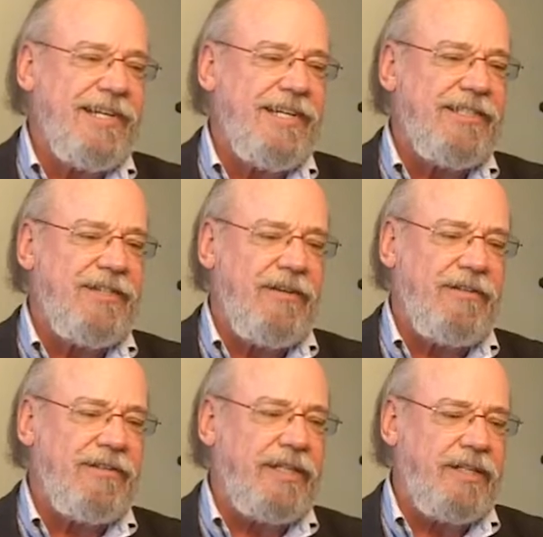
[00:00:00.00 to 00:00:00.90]
And
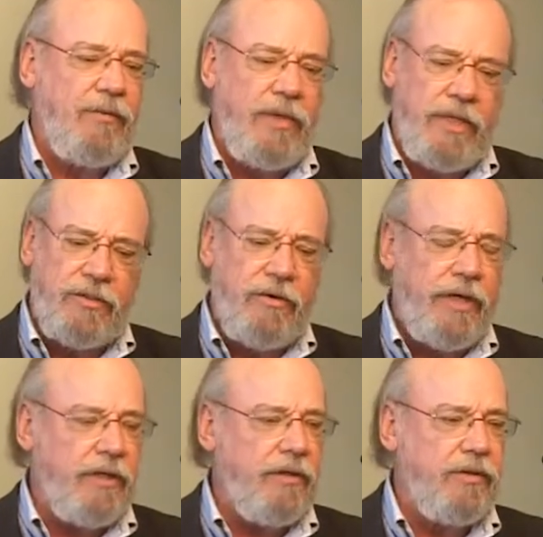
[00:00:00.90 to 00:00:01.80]
so I said, well, that's
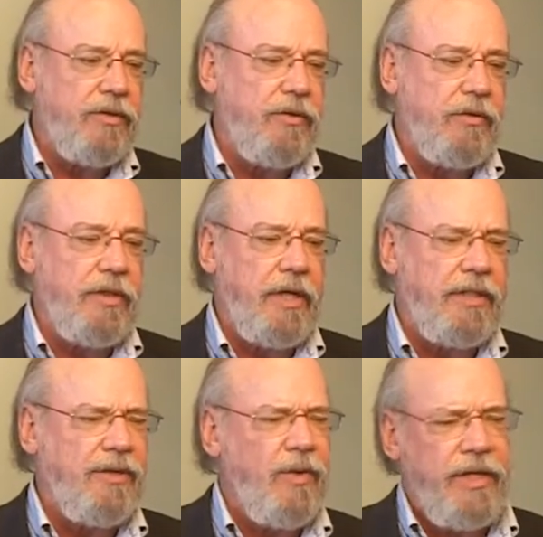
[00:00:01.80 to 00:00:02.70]
great, you know, that you're doing that. And
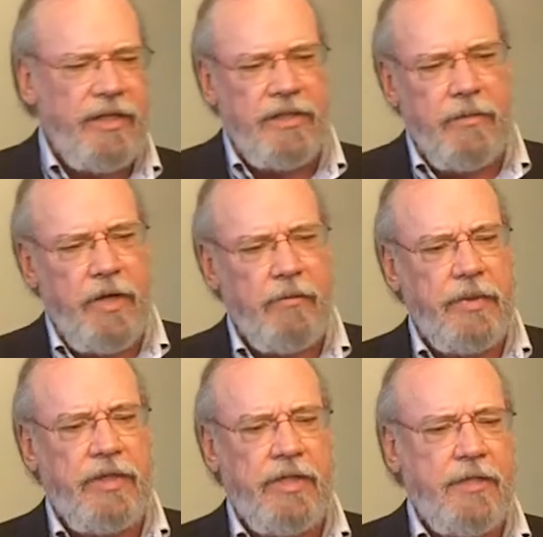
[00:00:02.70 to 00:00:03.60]
he said, well, I need some help
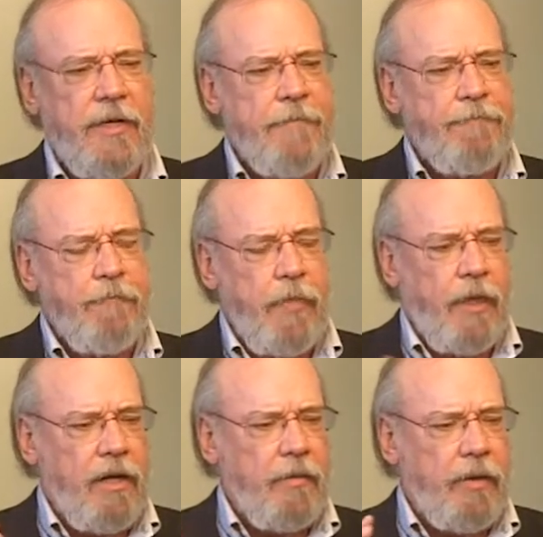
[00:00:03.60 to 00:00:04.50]
because
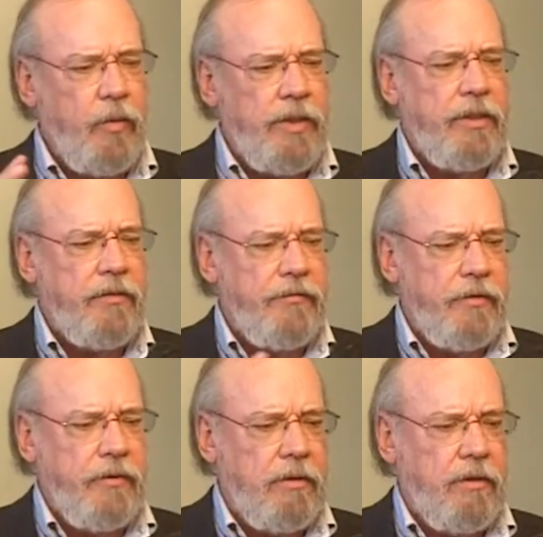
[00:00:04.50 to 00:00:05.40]
I went to the
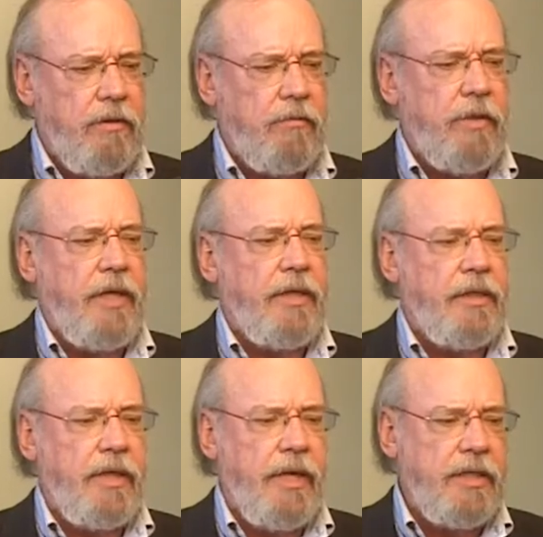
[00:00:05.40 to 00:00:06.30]
funeral home
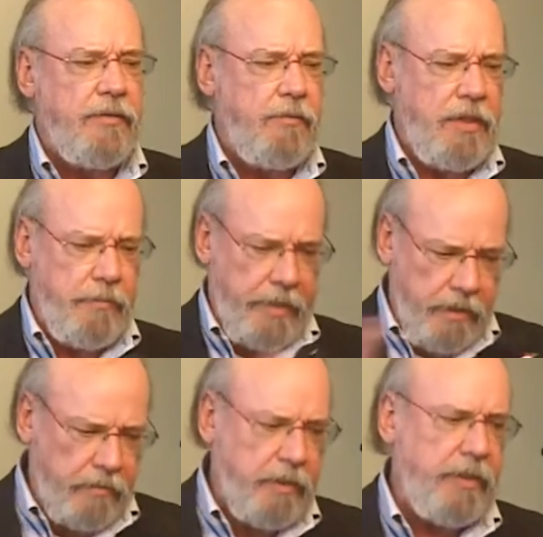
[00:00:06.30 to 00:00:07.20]
and they asked me
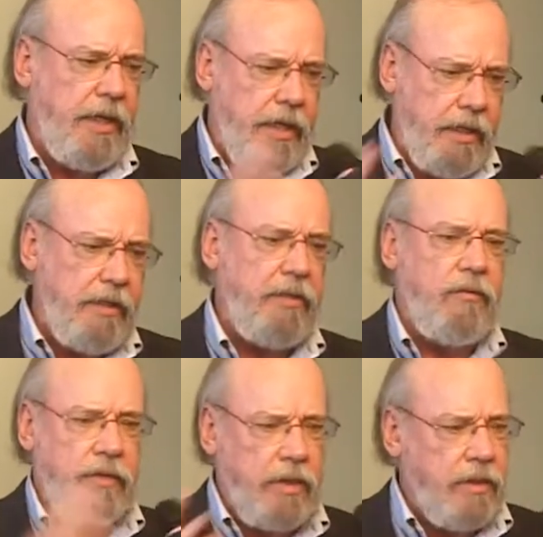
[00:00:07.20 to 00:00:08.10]
about my dad
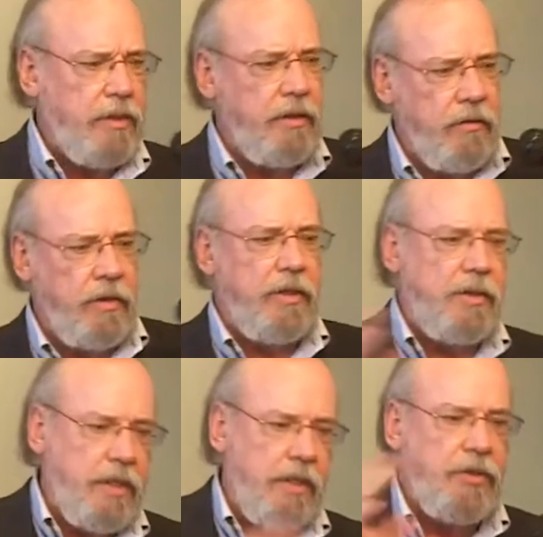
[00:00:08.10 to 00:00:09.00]
and was he in any
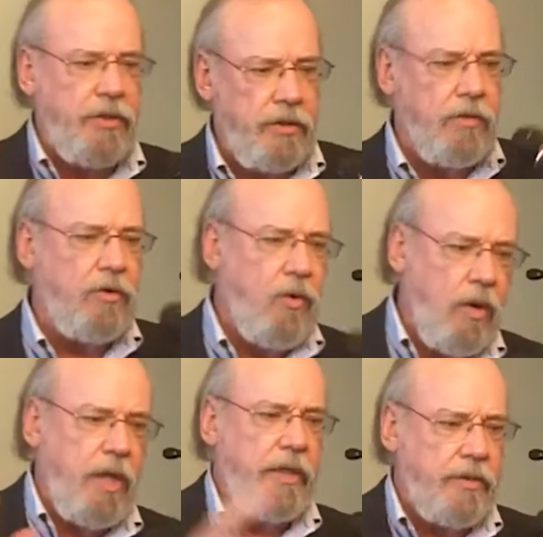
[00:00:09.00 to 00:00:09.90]
organizations, you know,
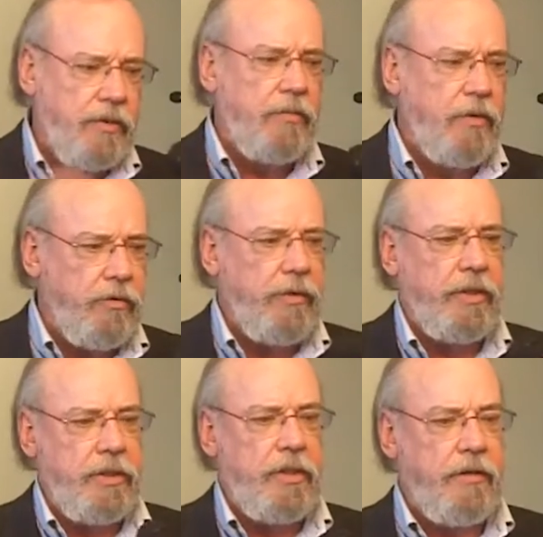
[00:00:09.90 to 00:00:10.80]
Kiwanis or Rotary
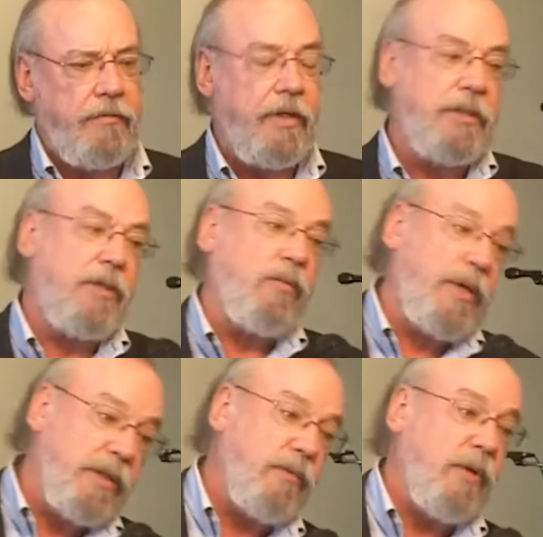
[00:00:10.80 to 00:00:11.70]
and stuff. And I said,
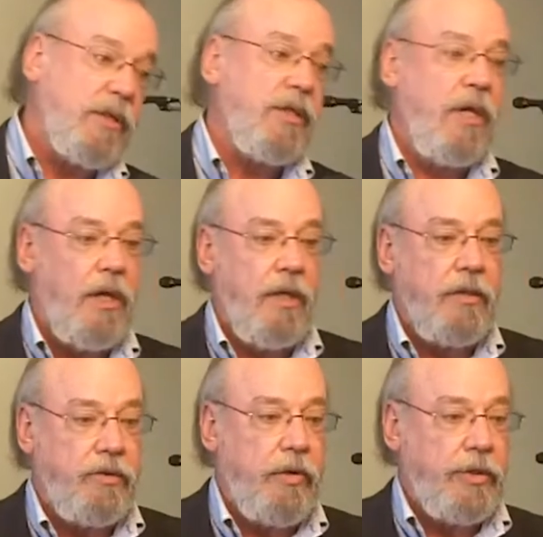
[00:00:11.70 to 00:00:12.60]
well, he was
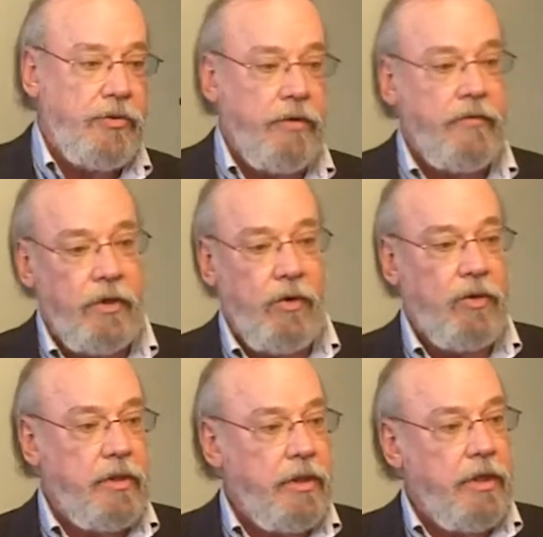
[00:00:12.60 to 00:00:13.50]
the treasurer of the
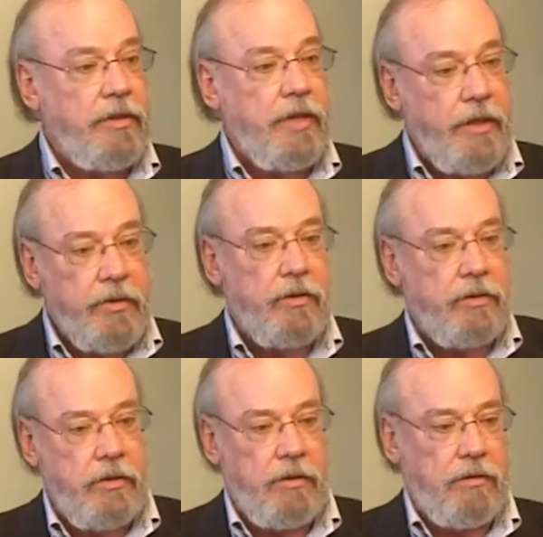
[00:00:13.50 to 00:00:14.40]
Oakland Hells
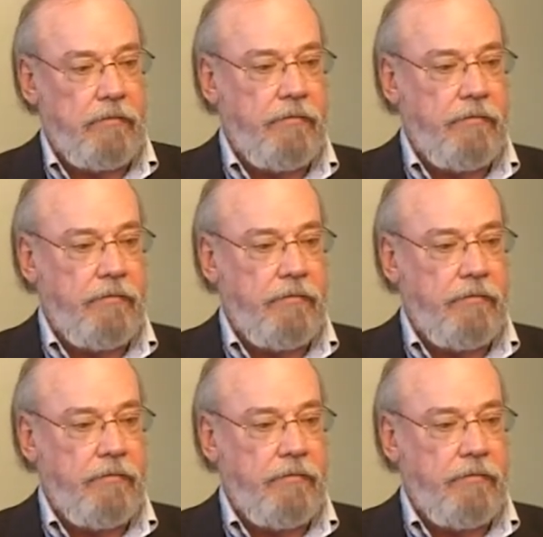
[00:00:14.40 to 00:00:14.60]
Angels.